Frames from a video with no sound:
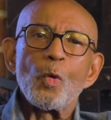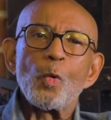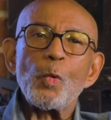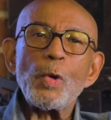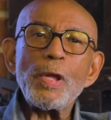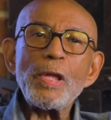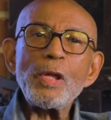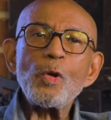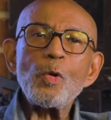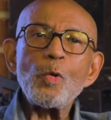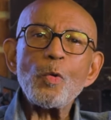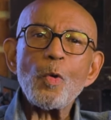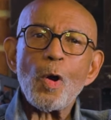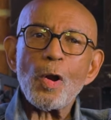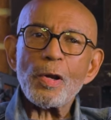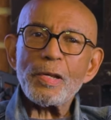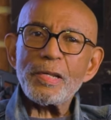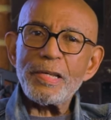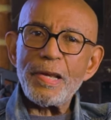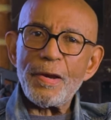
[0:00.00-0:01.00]
we who
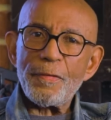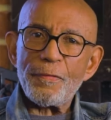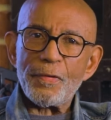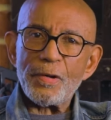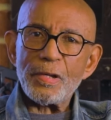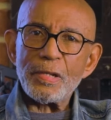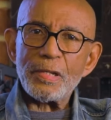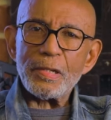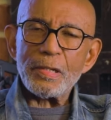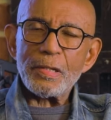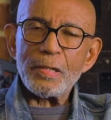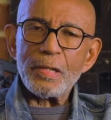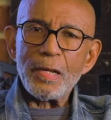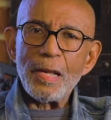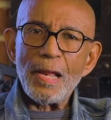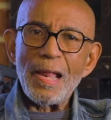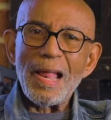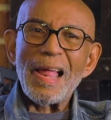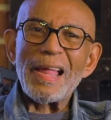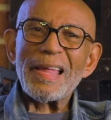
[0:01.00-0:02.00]
are different
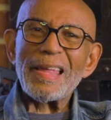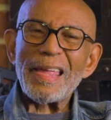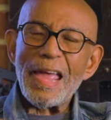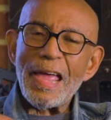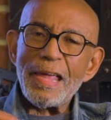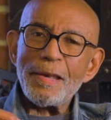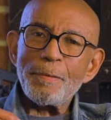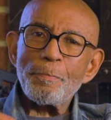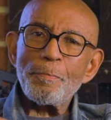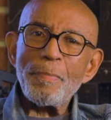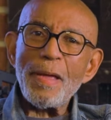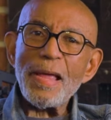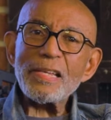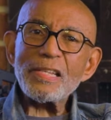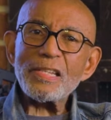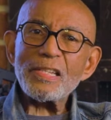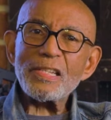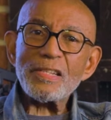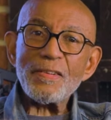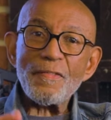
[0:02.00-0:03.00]
can
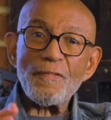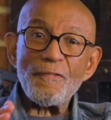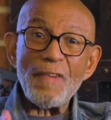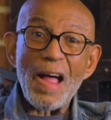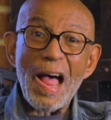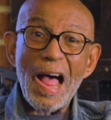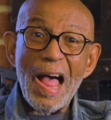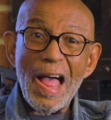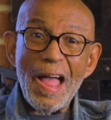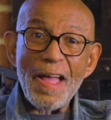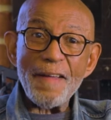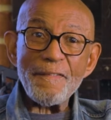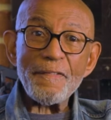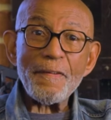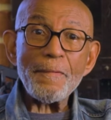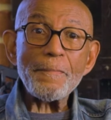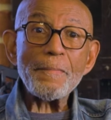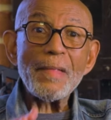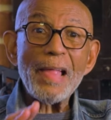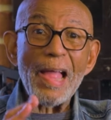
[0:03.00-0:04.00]
best survive
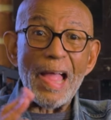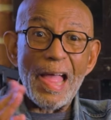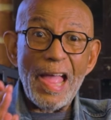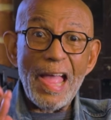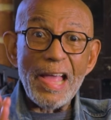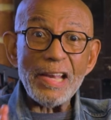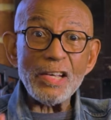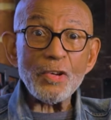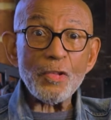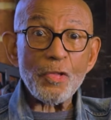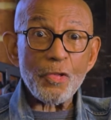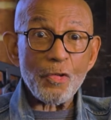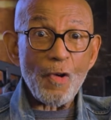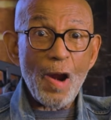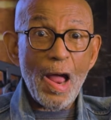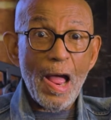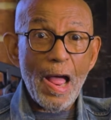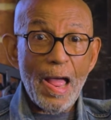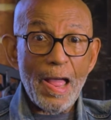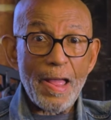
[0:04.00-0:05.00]
and
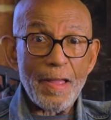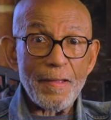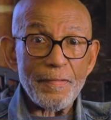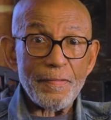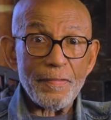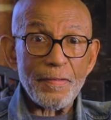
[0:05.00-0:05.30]
thrive